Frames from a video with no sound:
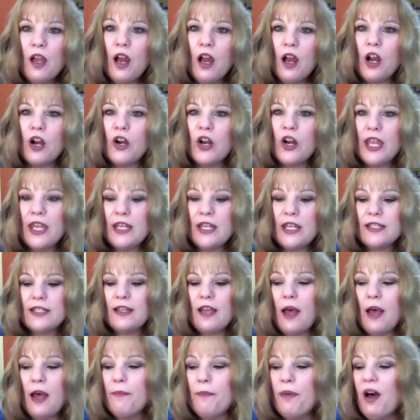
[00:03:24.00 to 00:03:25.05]
All right,
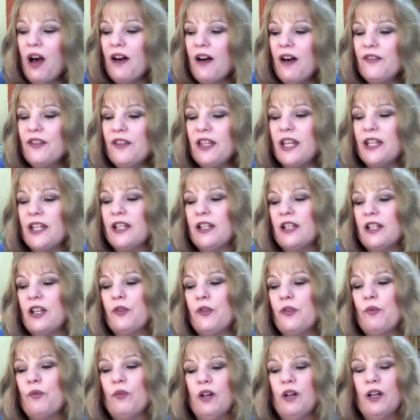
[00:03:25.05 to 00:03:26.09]
Apophyllite,
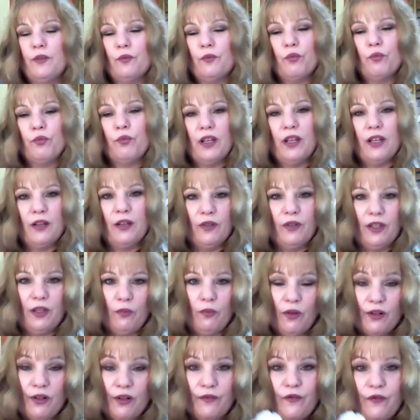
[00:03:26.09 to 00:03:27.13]
another one, really, really
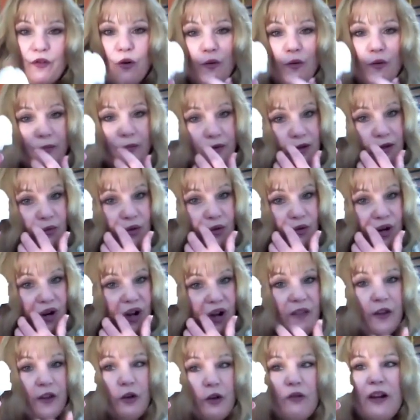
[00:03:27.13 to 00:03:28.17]
wonderful to work
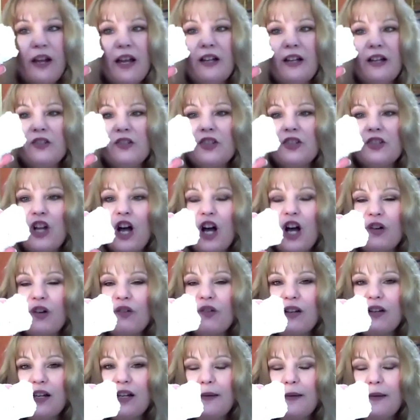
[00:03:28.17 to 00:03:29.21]
on the crown
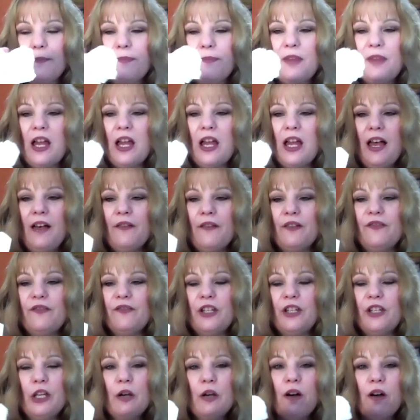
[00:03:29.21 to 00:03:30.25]
chakra. I have a
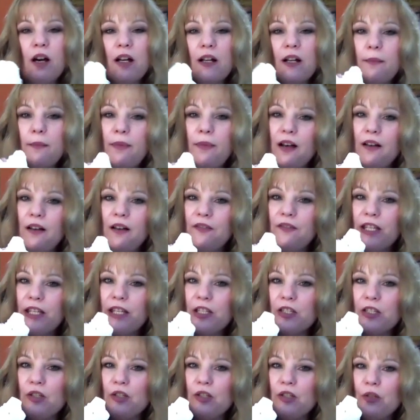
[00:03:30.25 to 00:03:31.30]
video on
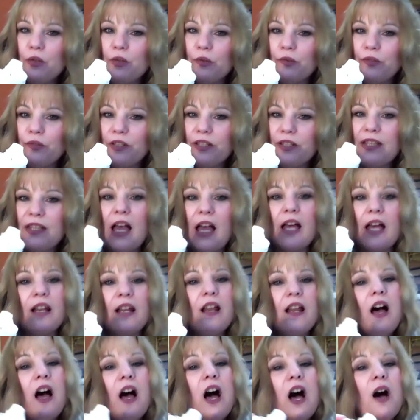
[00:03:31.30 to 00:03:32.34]
Apophyllite too. Look at that.
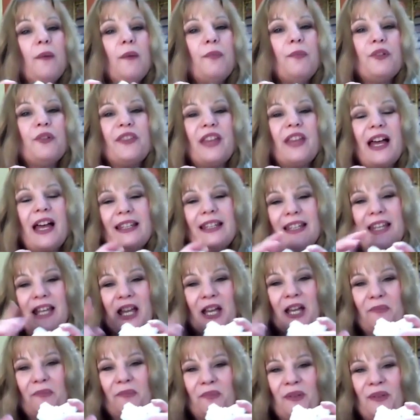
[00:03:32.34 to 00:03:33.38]
I'll put that
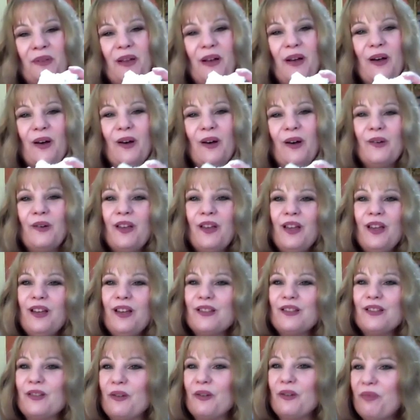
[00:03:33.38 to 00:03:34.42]
link below.
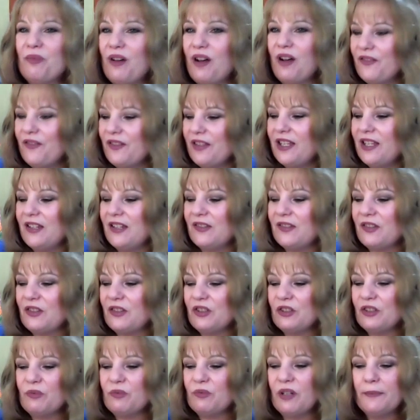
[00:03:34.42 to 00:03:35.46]
So Apophyllite is a
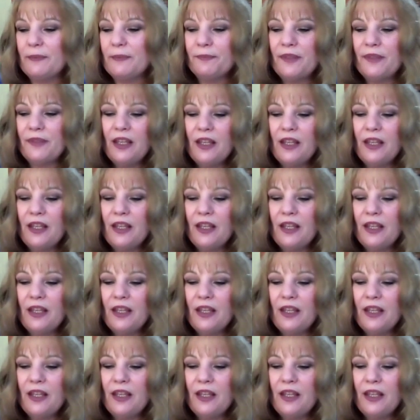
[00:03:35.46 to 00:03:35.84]
good one.